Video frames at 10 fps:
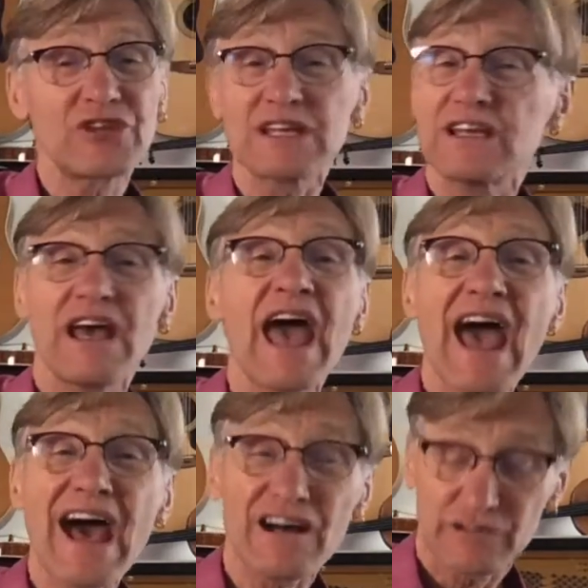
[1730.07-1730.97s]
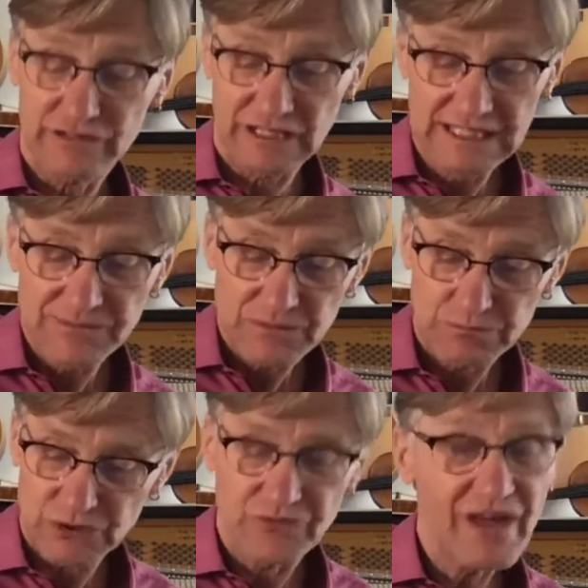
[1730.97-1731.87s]
you have.
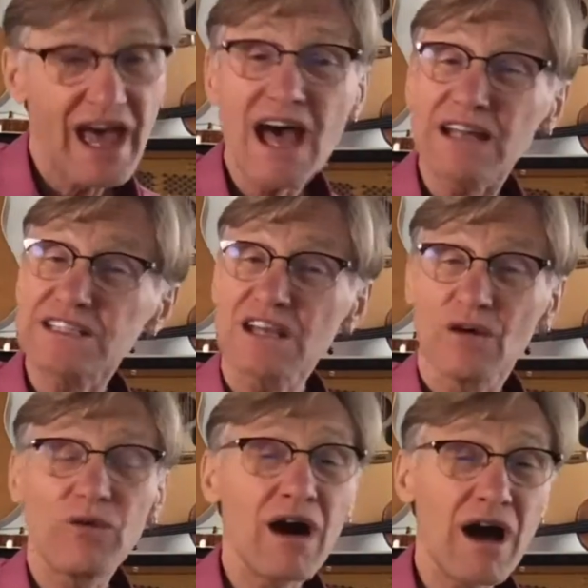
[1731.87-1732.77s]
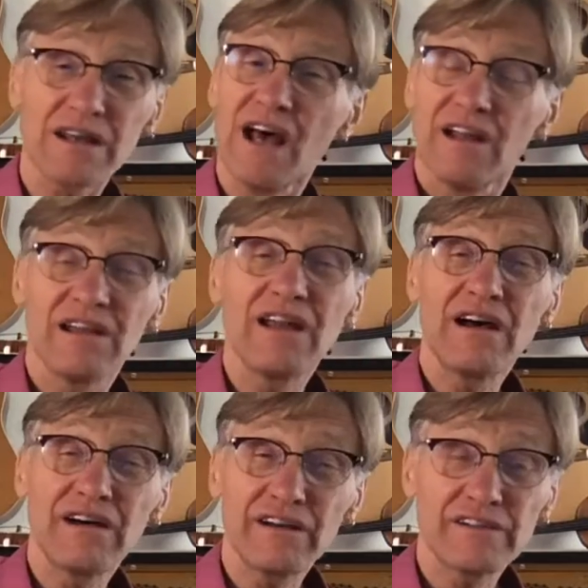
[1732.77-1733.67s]
But that's what
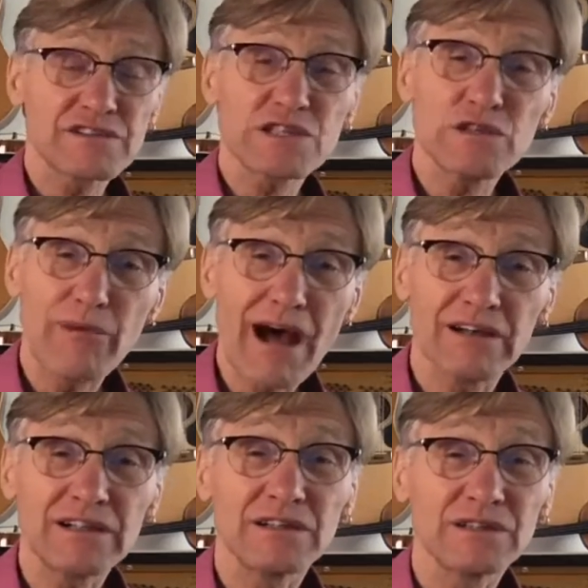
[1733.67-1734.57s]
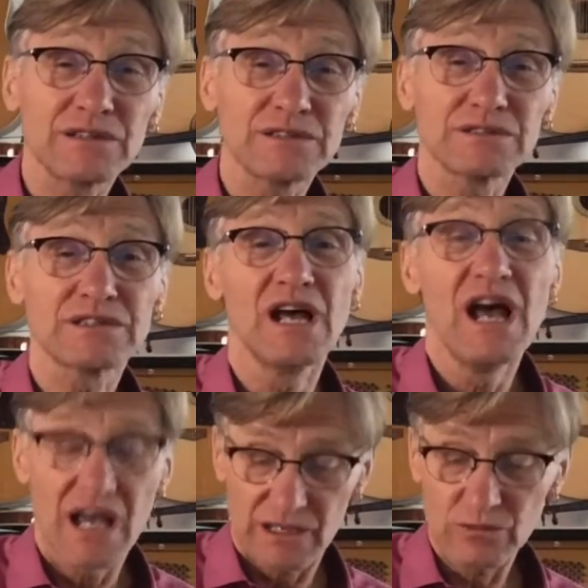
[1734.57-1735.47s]
love's about.
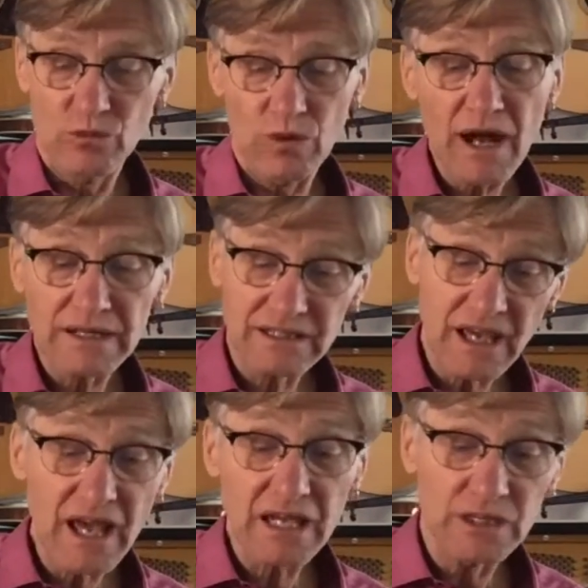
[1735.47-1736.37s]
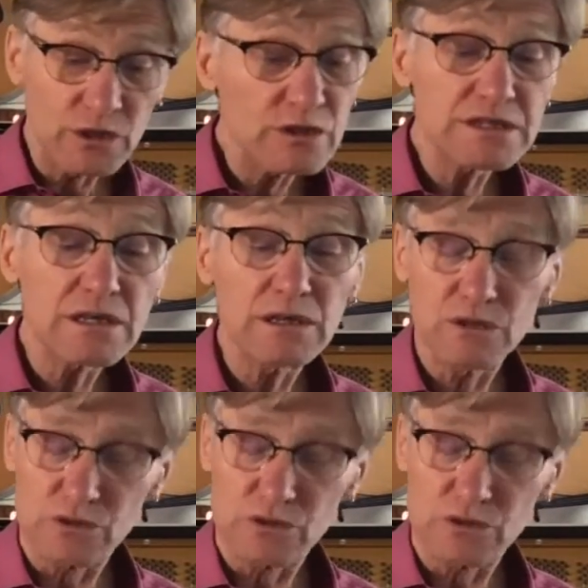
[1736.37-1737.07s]
And what can you do